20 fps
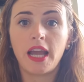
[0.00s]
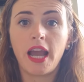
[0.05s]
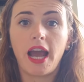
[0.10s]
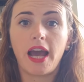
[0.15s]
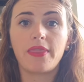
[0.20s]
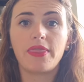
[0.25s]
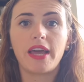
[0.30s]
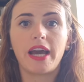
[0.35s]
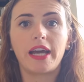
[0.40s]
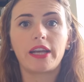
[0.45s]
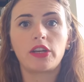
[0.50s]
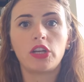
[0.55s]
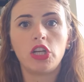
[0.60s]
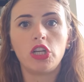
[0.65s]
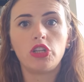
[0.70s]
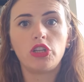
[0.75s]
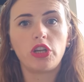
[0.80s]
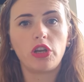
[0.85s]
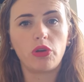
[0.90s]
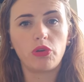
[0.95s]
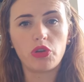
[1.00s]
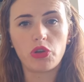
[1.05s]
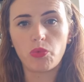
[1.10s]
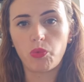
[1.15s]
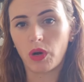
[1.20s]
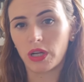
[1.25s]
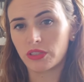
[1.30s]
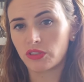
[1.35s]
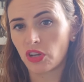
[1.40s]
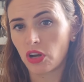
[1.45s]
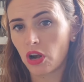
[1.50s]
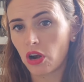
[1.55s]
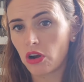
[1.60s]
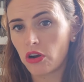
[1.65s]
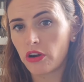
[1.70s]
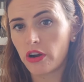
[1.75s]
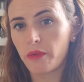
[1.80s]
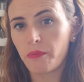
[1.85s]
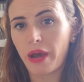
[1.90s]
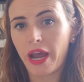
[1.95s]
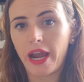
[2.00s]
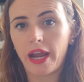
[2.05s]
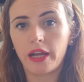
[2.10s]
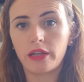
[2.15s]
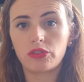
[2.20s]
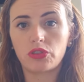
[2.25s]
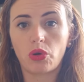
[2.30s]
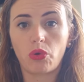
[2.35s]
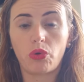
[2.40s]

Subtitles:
and that you want to learn about